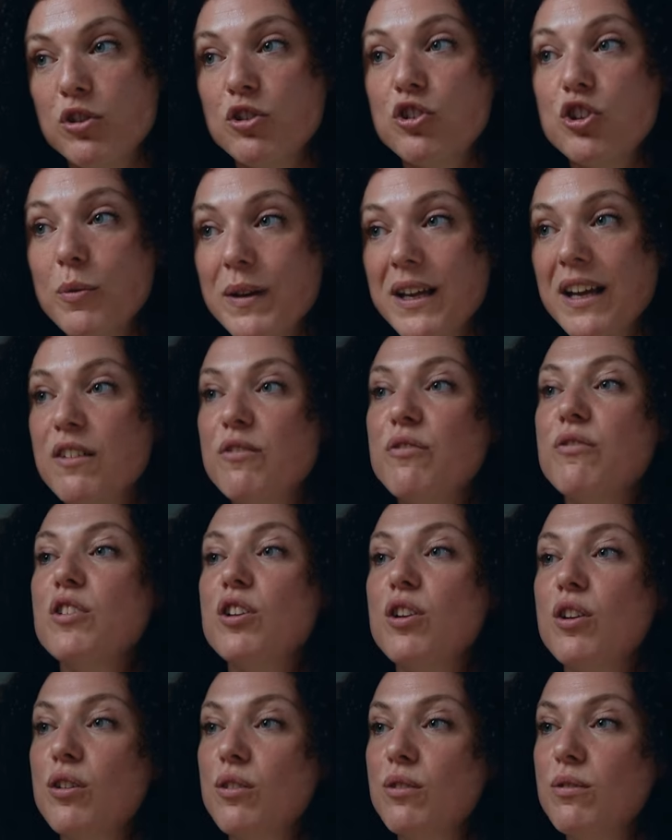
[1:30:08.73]
You're doing it for
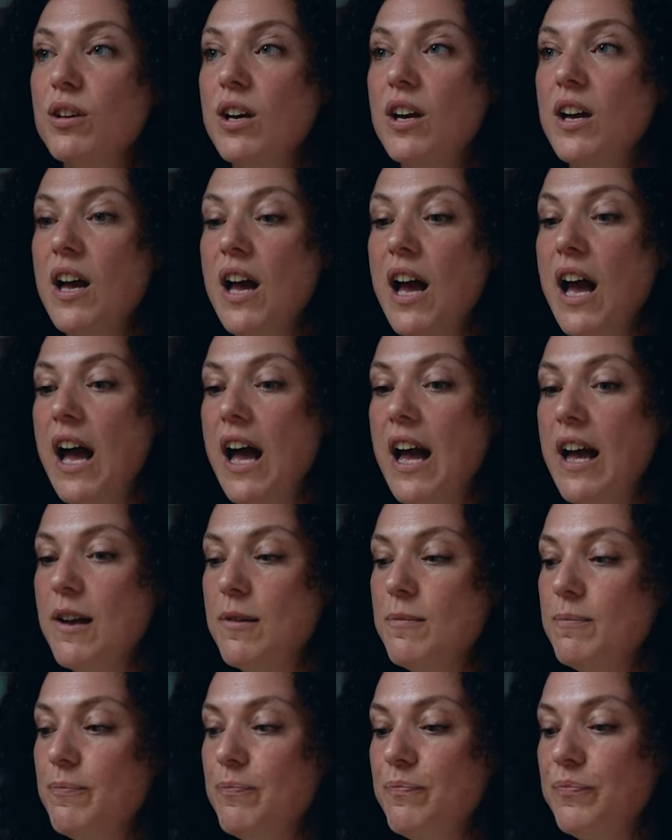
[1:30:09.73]
you,
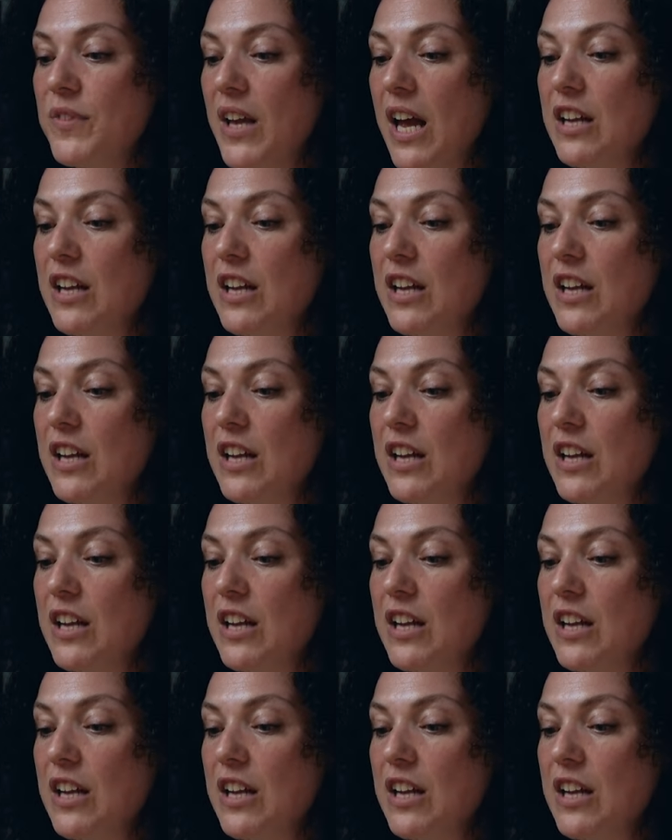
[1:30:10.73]
um,